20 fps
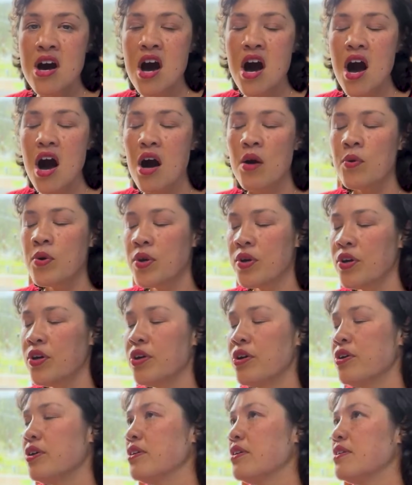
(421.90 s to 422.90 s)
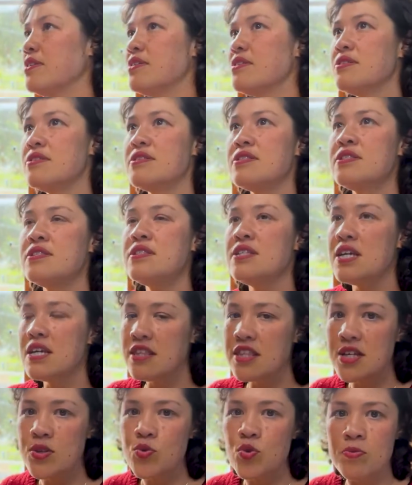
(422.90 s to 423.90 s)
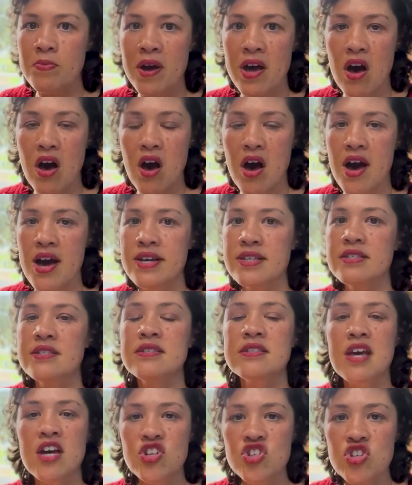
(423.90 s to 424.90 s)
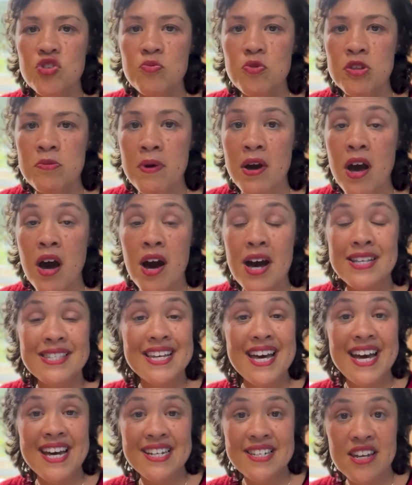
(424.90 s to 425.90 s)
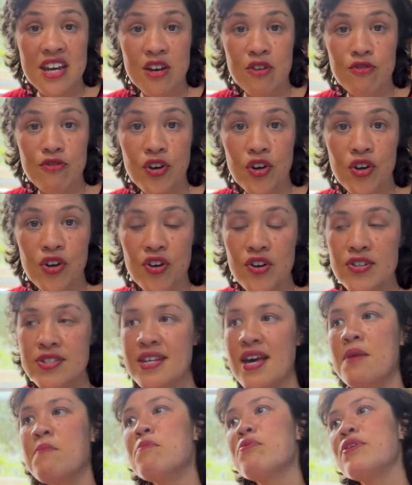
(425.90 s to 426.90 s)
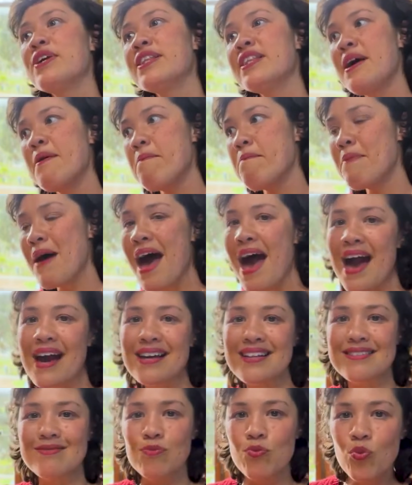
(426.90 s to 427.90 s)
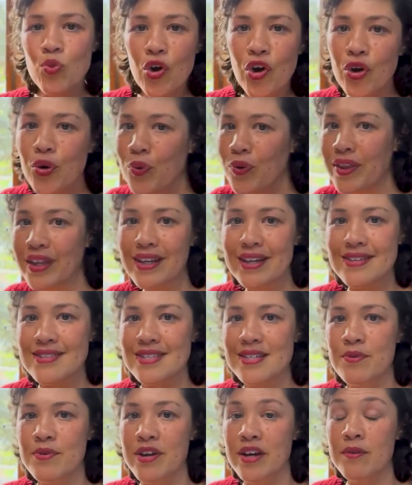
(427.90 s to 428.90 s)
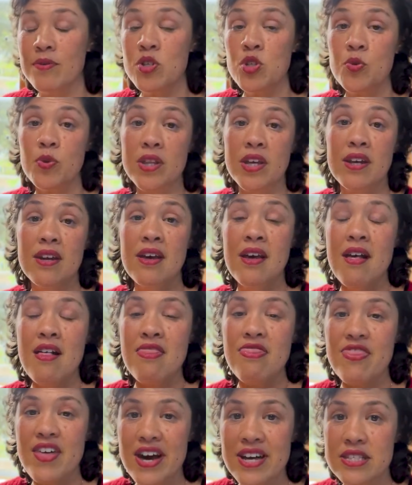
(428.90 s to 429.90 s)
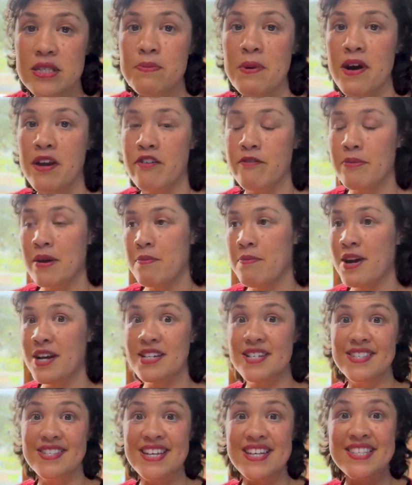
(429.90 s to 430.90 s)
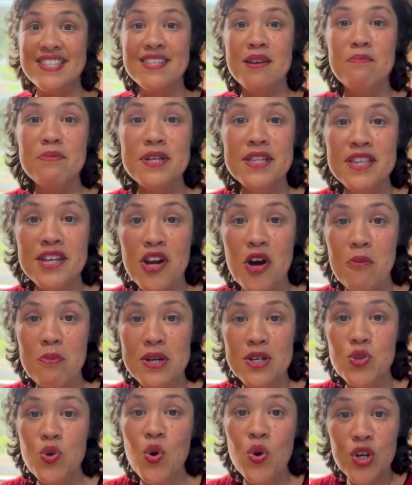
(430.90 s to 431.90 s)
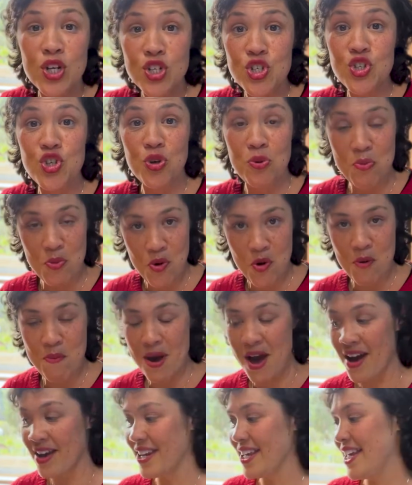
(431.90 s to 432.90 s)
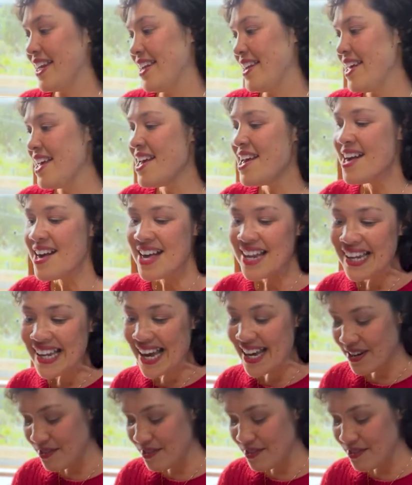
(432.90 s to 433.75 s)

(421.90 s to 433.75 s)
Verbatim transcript: I want to see things with my eyes, sketch them with my eyes and take photos and bring that back and work with it and see what I can do with it. That's part of my practice and something that I'll be talking to you more about in later